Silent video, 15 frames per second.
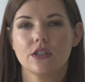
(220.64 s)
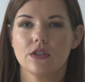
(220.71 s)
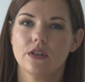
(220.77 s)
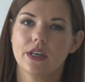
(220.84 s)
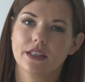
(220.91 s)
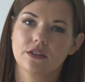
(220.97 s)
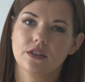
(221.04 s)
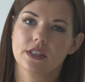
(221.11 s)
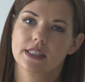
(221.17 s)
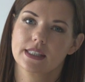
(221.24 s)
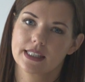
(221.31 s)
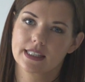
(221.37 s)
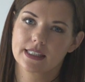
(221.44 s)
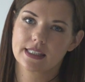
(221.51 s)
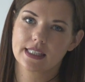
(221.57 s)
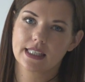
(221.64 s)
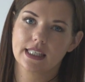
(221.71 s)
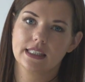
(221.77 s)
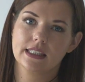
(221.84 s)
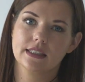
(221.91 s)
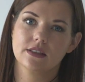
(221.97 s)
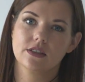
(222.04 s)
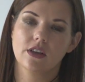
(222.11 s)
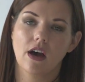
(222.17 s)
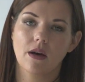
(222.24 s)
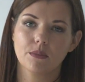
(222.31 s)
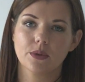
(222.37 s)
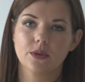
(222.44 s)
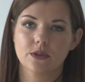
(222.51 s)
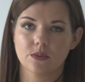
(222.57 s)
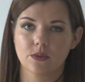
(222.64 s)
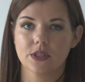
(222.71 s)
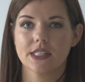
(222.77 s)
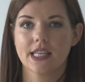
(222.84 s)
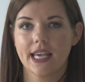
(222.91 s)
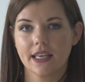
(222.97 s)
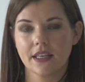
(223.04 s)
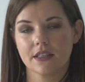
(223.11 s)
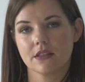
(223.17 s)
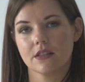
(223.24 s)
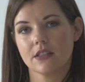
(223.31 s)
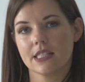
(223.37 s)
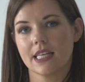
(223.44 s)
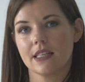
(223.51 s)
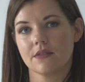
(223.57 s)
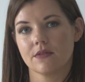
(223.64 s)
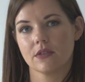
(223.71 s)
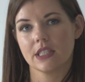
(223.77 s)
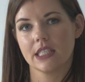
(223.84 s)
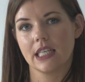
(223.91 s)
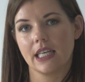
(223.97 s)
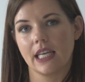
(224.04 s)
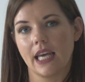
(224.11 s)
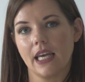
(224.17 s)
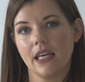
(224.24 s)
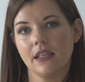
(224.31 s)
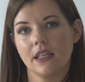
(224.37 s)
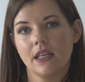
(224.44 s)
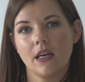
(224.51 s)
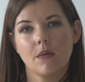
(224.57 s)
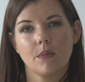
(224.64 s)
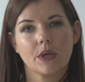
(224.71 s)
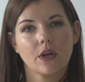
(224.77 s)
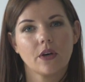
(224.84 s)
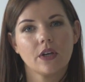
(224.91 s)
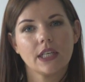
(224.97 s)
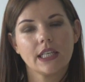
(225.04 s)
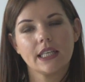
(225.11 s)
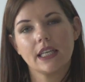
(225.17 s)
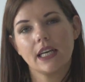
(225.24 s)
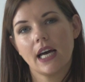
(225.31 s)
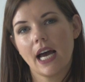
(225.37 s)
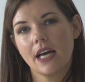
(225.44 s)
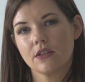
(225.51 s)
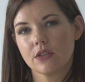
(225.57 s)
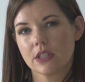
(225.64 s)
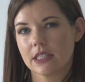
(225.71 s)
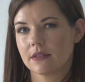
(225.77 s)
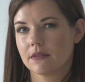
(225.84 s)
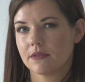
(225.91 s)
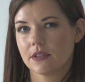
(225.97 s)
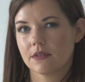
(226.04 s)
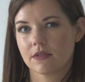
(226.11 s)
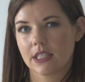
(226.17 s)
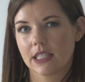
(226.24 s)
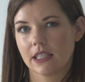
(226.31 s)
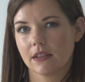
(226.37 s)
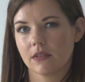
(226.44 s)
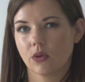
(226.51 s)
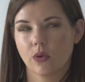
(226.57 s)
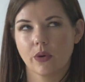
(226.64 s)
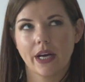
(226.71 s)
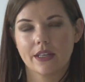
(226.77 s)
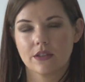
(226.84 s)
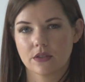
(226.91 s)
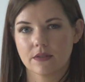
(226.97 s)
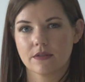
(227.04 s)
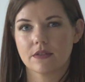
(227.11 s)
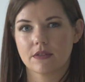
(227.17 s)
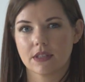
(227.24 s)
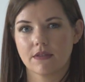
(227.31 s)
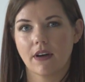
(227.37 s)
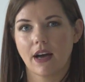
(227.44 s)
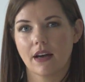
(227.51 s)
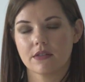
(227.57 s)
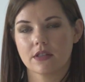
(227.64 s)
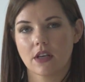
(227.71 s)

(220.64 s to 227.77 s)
216 samples were taken to test for DNA, but only 150 or 155